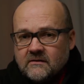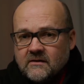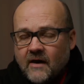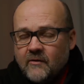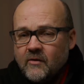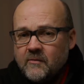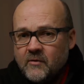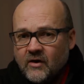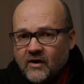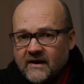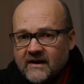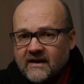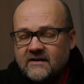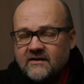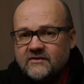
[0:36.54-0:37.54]
I will put a
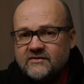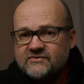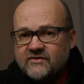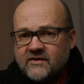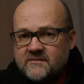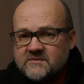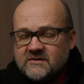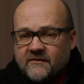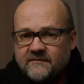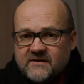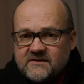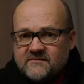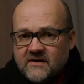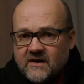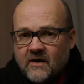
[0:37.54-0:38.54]
link in the description of
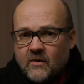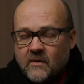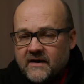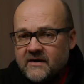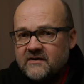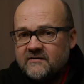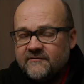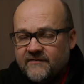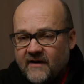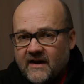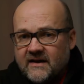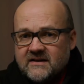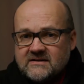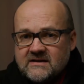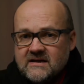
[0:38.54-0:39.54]
this video where you can
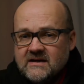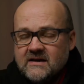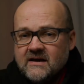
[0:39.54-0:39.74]
find it.